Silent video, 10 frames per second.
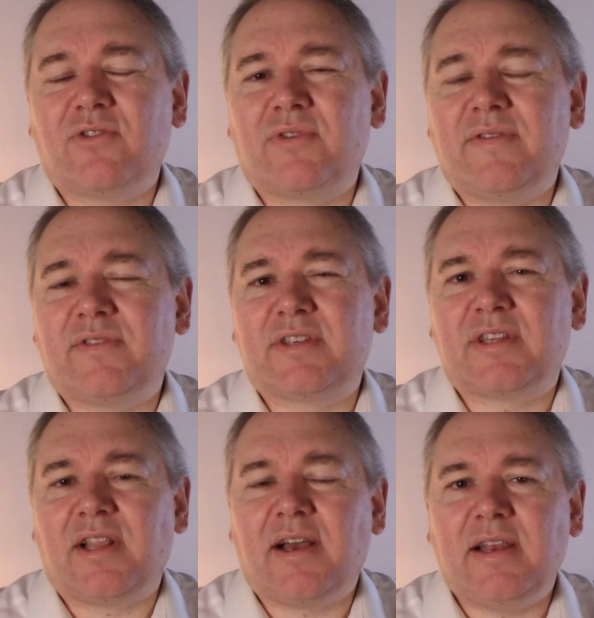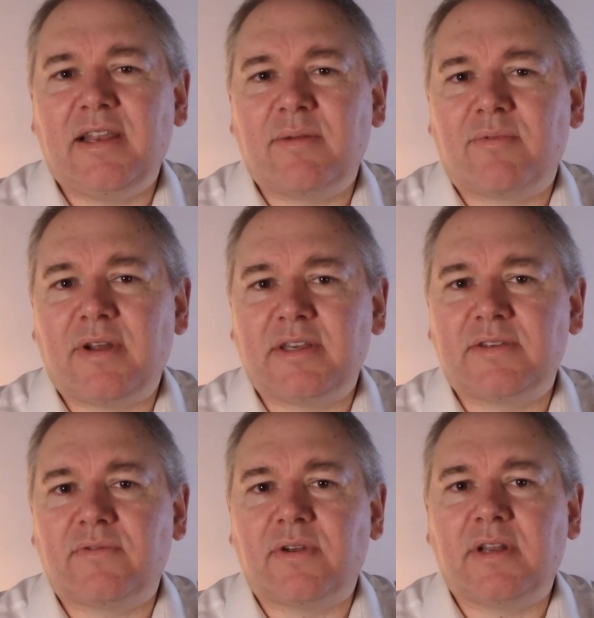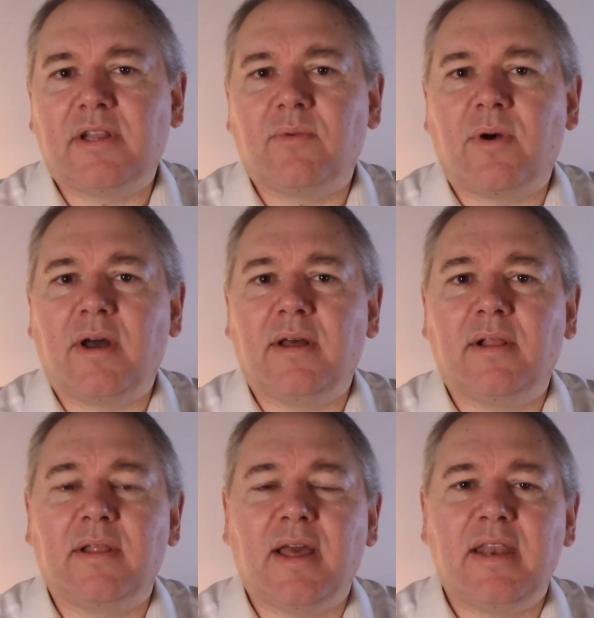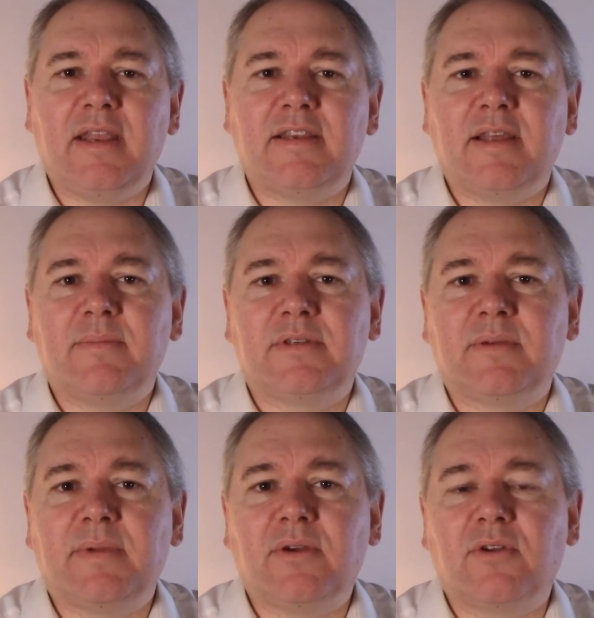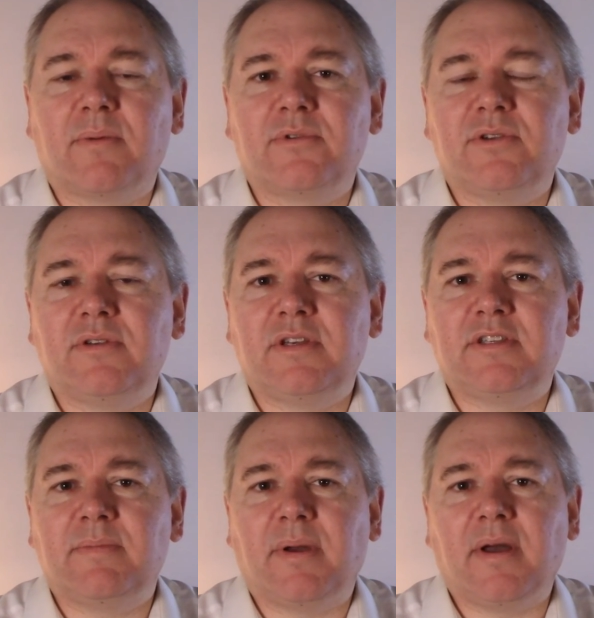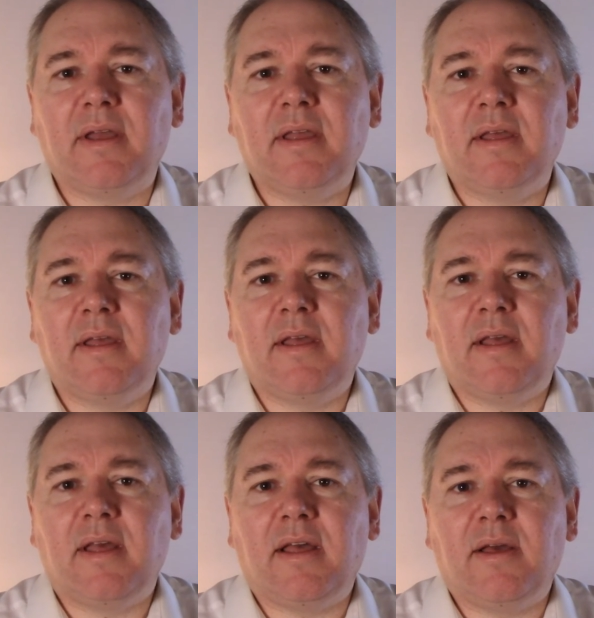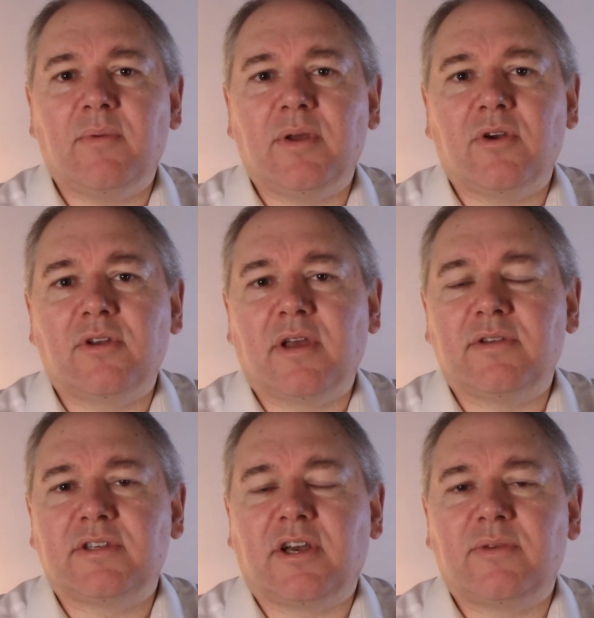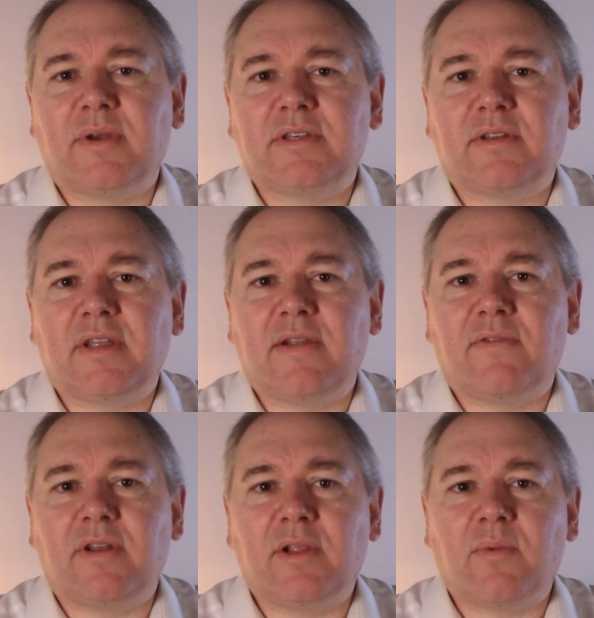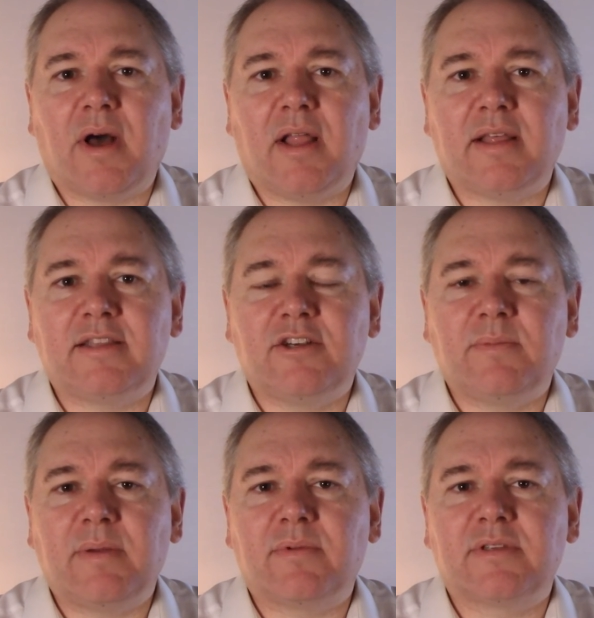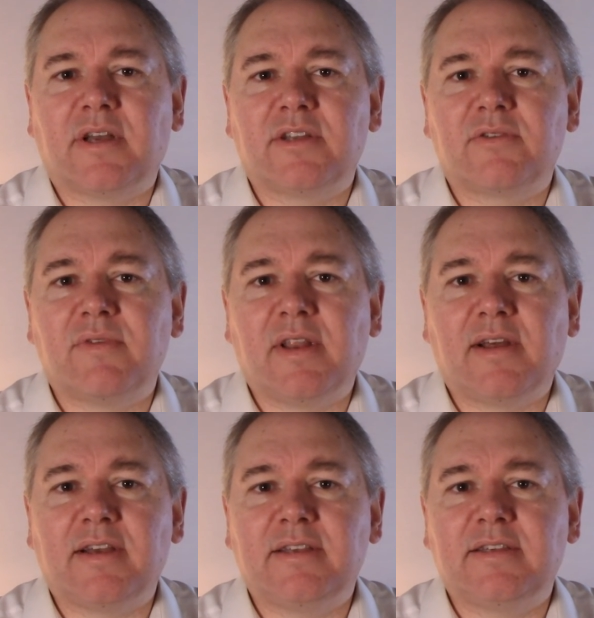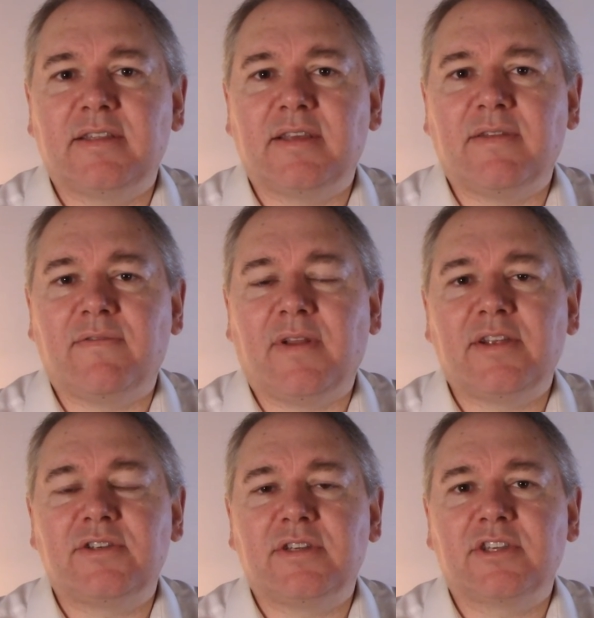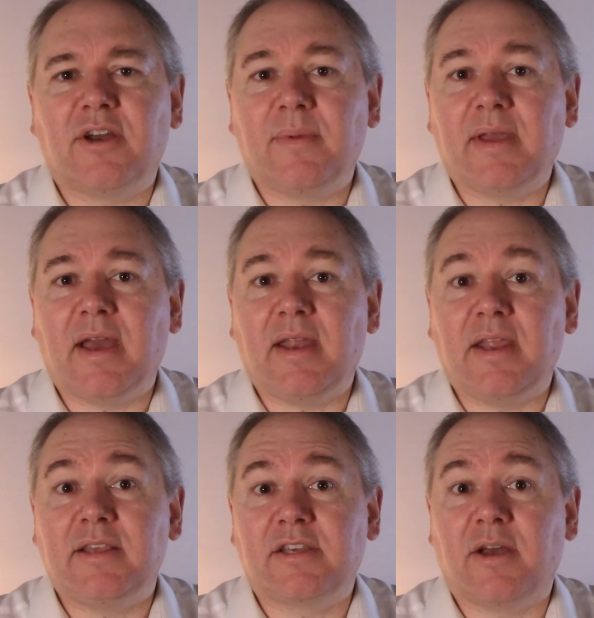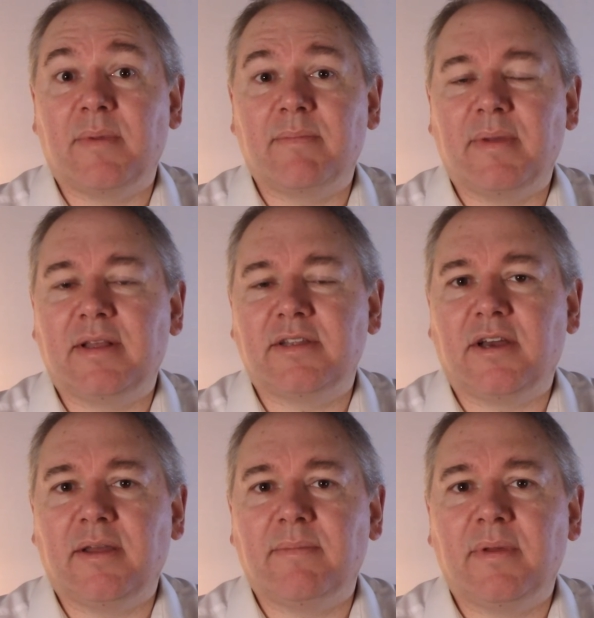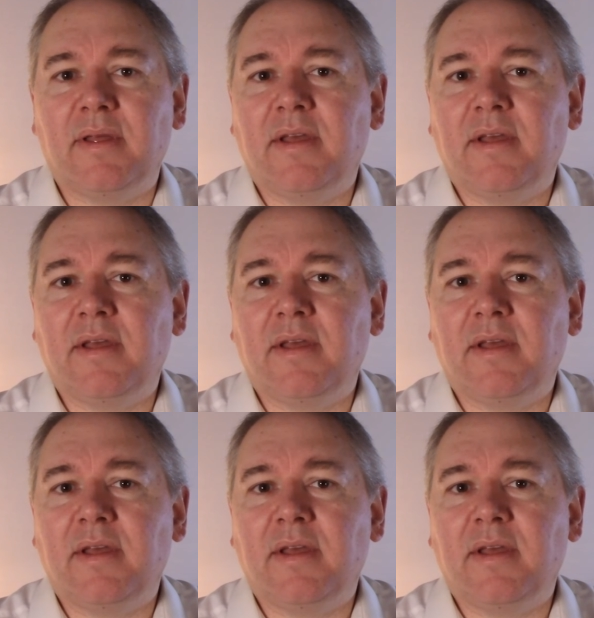or even slightly depressed for a little while. Any dips would be good opportunities to buy. We could go sideways on here for a little while until people start to realize that inflation is coming, and it's coming big time.